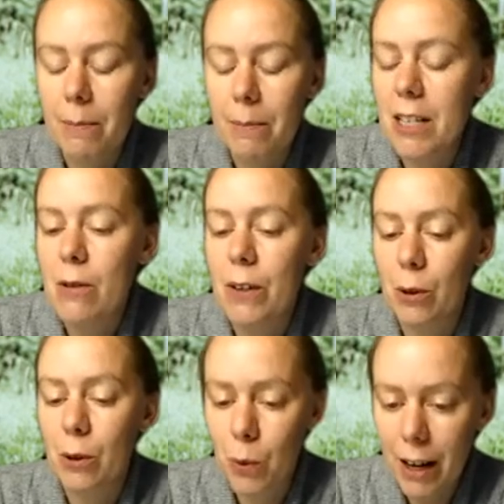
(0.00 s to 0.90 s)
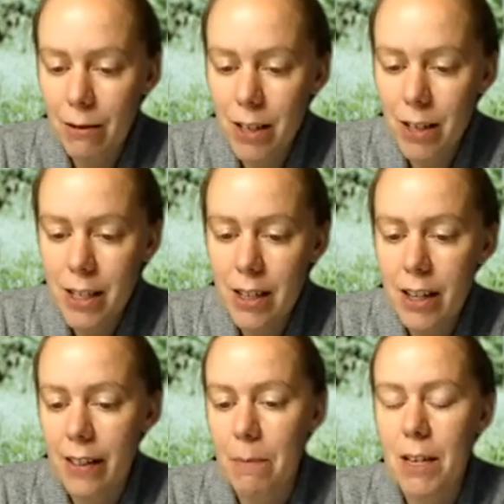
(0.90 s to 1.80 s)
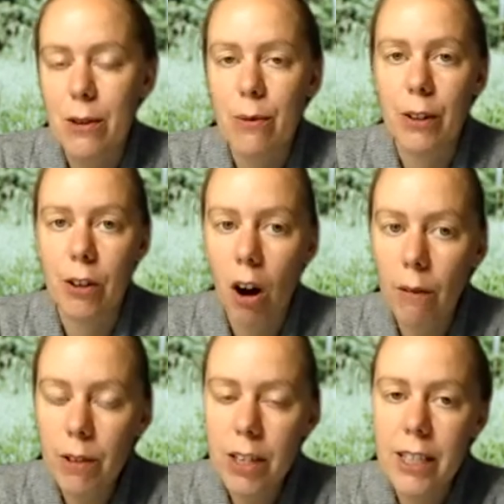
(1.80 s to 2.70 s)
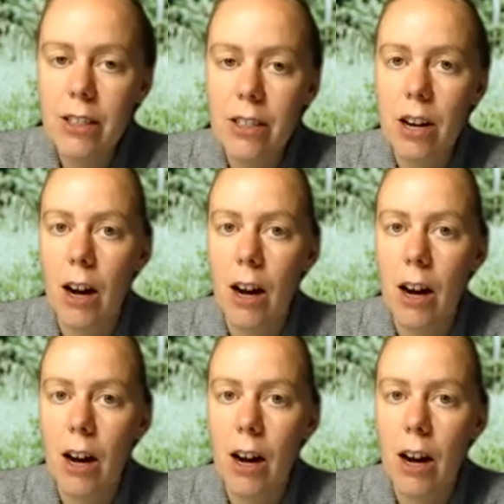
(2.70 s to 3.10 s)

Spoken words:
that make you feel grounded, that make you feel confident,